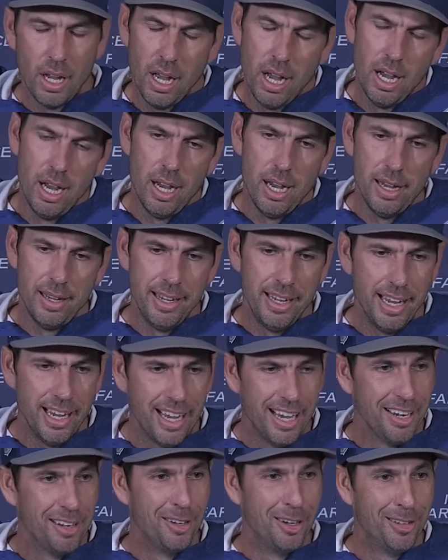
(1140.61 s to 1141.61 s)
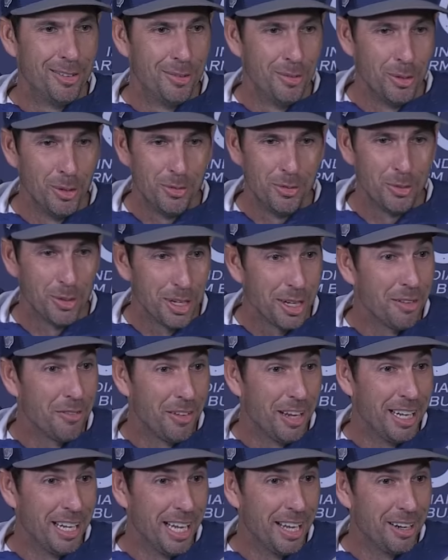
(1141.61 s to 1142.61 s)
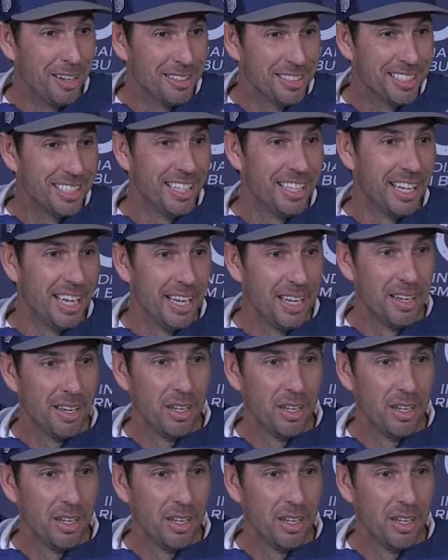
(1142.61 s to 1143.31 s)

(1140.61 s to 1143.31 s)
We're going to find out on Sunday.